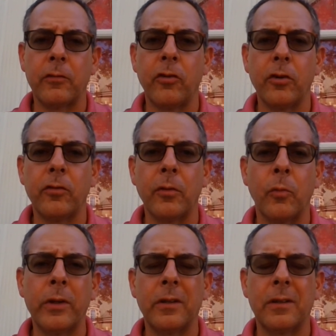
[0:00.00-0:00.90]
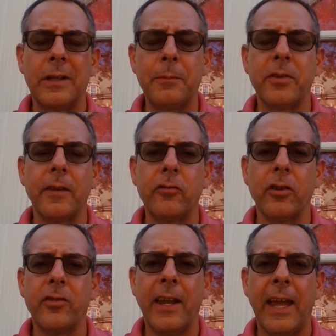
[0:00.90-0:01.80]
church, a glimpse of the
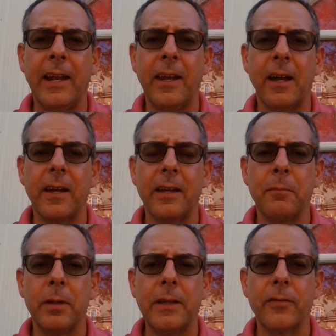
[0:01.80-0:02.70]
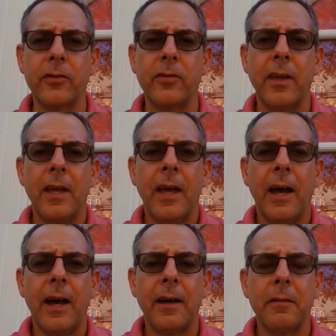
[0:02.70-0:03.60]
church in Antioch and believers,
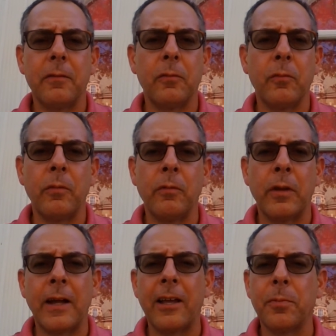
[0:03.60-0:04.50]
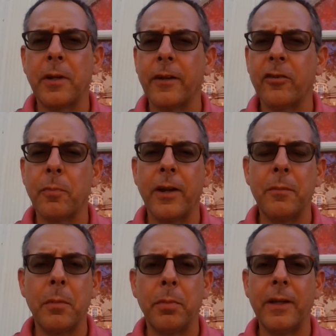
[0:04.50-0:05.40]
the gospel not only
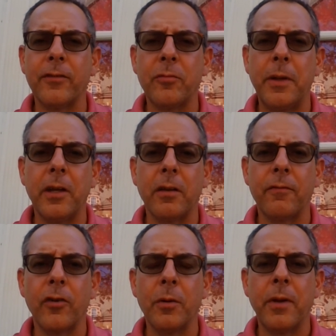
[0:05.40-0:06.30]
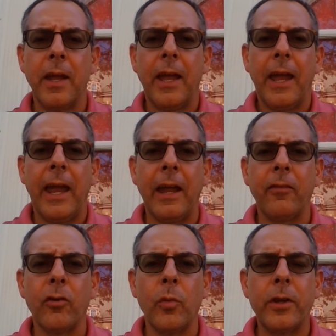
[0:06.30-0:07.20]
spreading, but believers being confirmed.
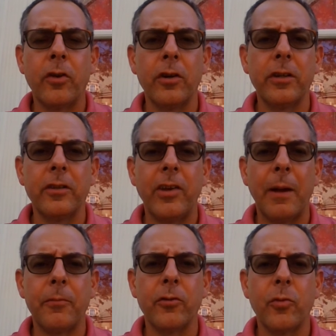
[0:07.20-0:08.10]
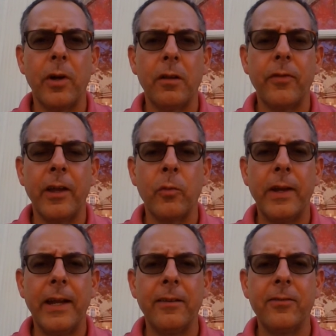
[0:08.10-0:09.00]
And so we turn to chapter 12, and we
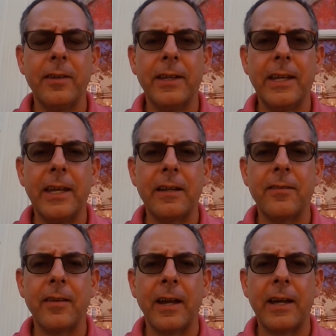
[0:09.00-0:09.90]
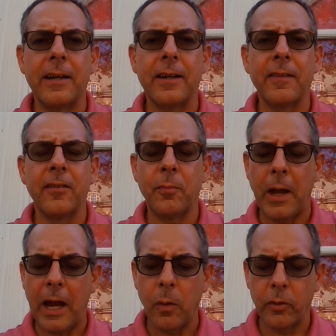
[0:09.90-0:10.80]
instantly get this
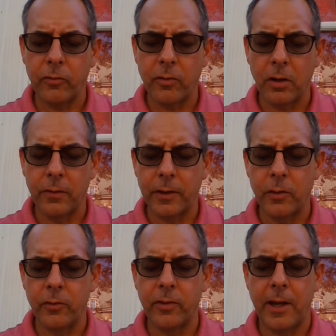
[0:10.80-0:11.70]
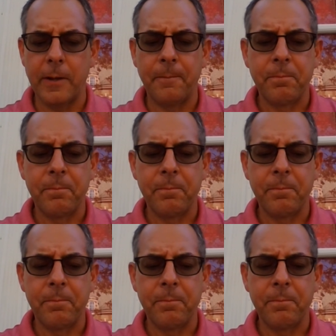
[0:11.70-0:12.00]
power struggle that goes on.